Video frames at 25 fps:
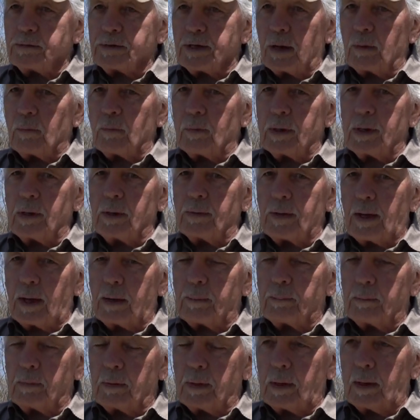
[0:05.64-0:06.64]
that
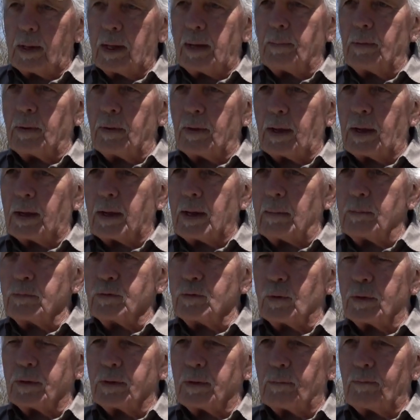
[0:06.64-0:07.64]
label that comes
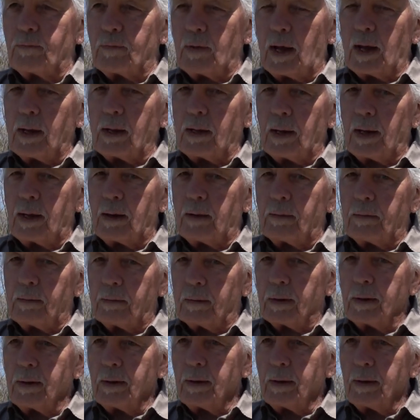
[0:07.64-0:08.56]
with the fly line